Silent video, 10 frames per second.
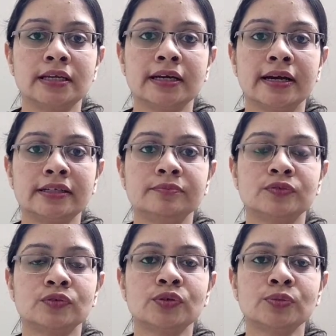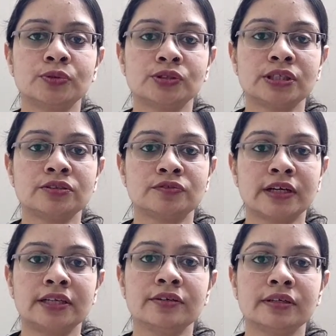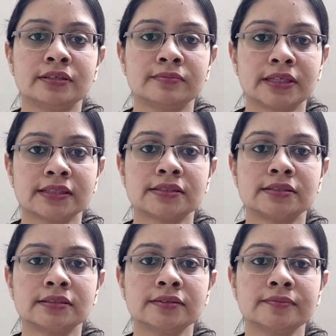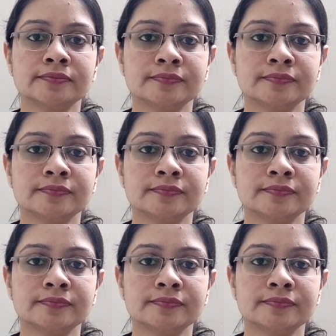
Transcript: in hand before you proceed to file your income tax return.